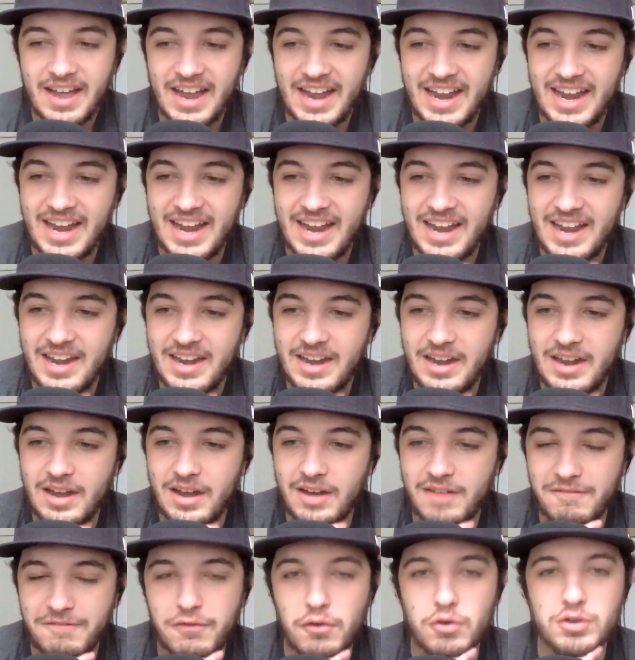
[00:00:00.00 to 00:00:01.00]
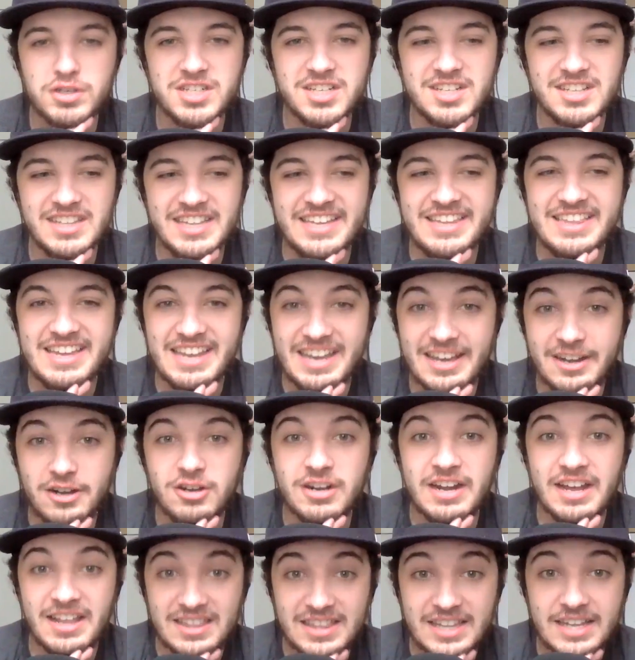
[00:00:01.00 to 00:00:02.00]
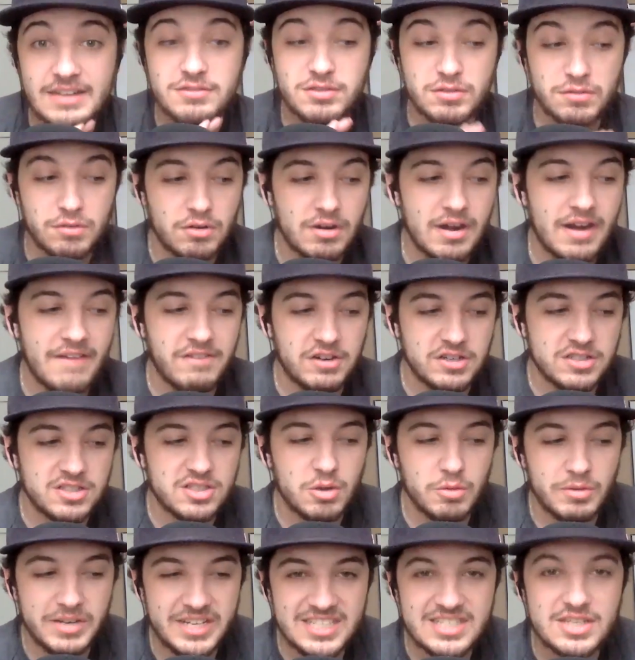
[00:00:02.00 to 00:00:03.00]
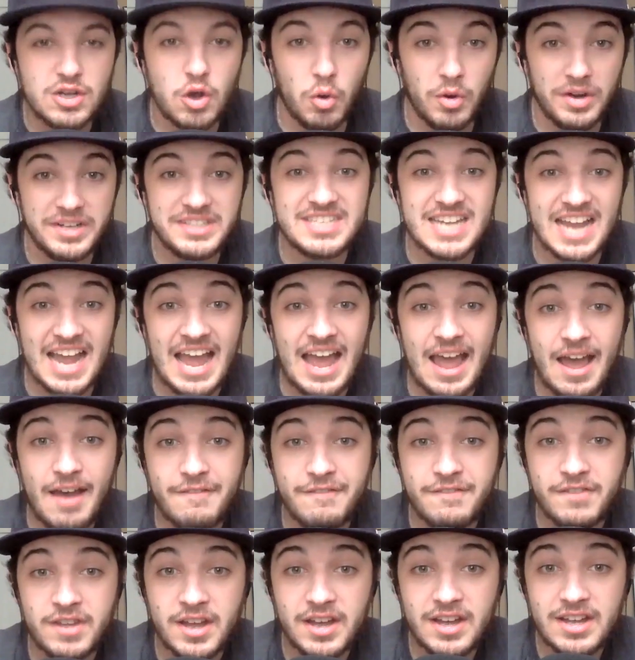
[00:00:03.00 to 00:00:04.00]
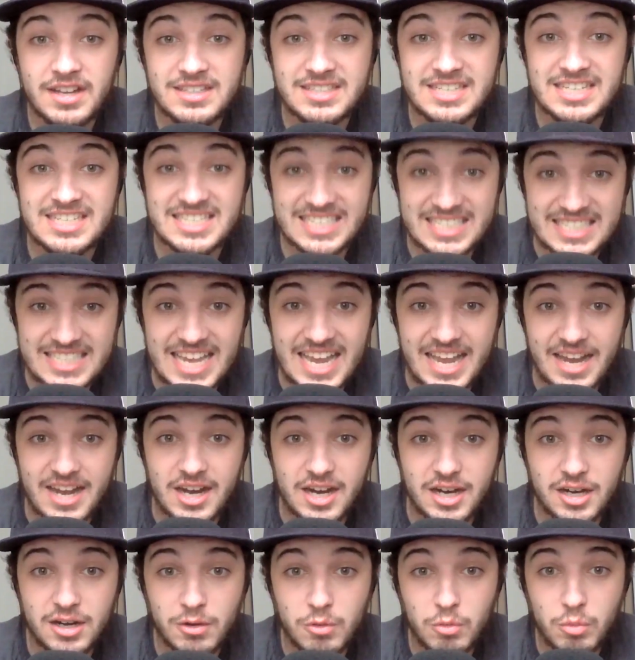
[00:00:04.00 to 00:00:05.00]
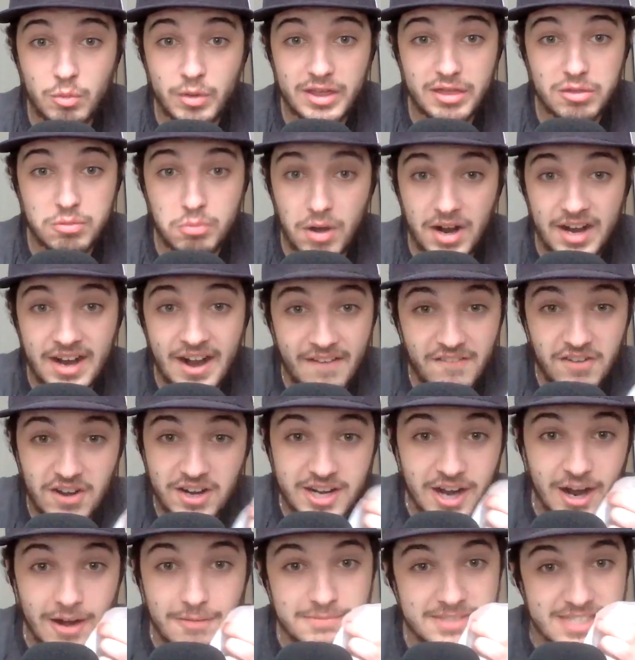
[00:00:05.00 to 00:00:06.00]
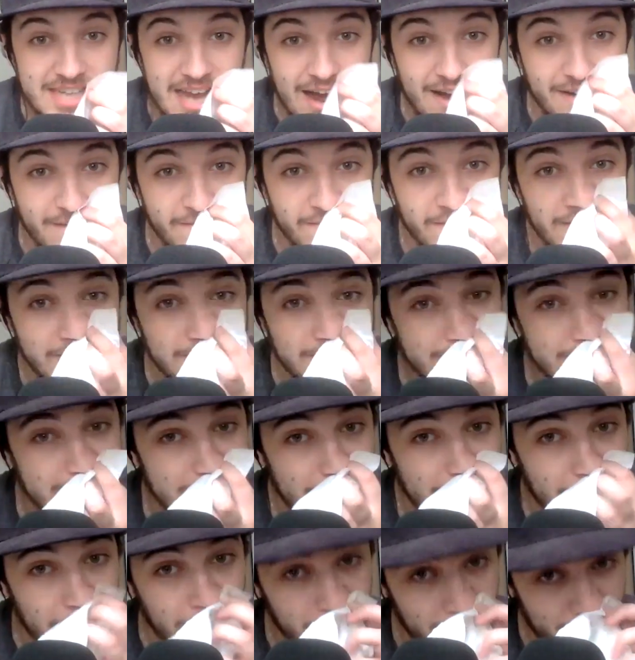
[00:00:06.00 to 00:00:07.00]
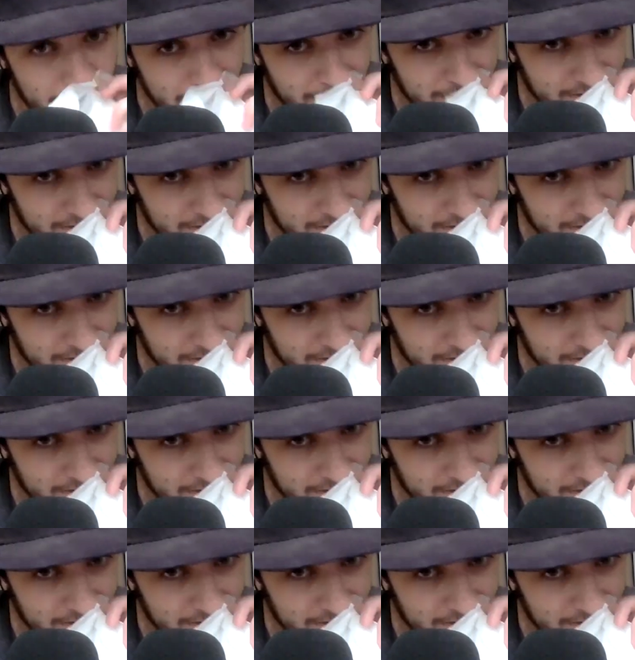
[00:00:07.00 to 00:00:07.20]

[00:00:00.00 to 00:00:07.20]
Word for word: And unfortunately, the internet lives forever. So he's going to have to stick with whatever comes out of it. So,